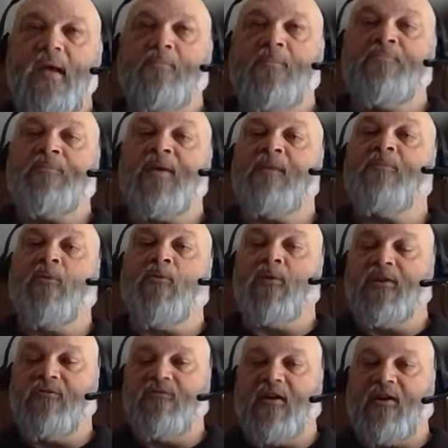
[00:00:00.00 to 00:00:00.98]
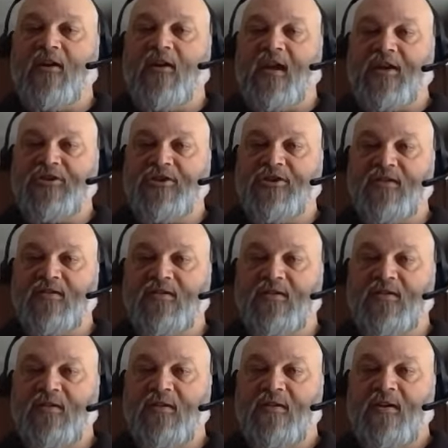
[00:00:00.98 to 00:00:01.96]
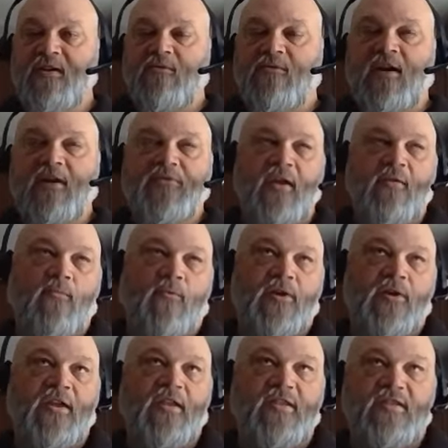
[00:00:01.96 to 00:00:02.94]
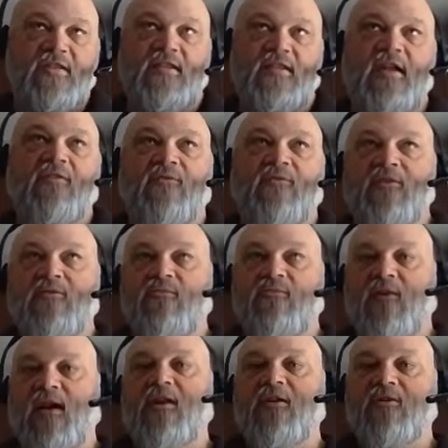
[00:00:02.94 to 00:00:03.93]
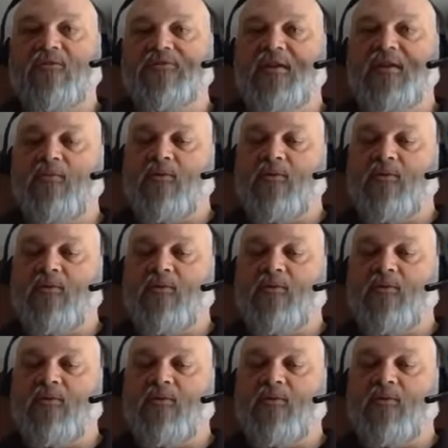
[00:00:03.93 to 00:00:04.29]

but people wanted variations, right? They wanted different reticles. They